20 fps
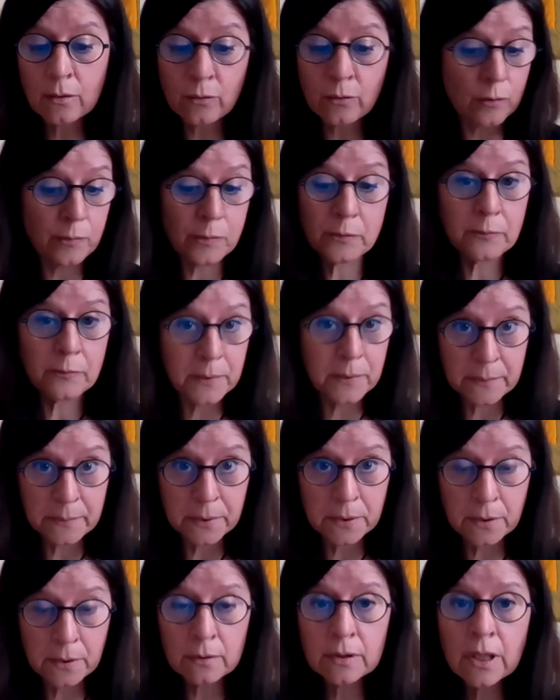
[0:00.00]
group of
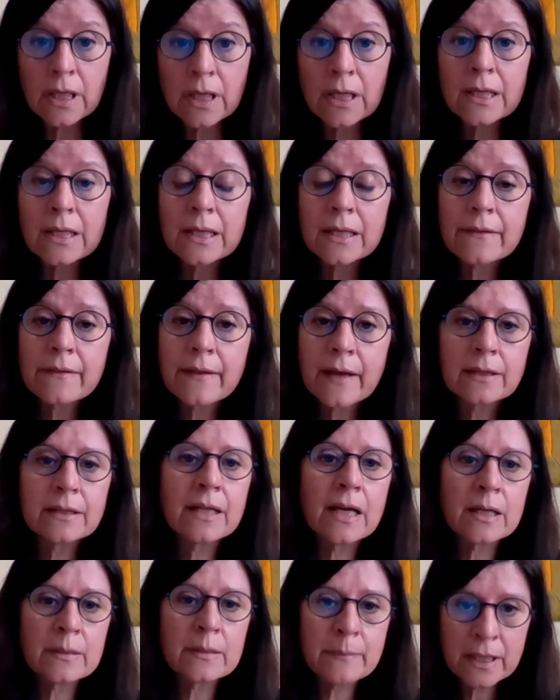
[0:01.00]
people
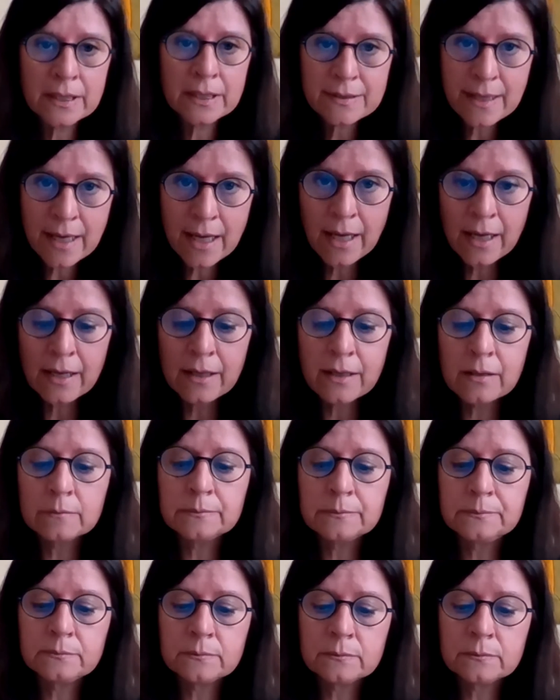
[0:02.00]
that day by day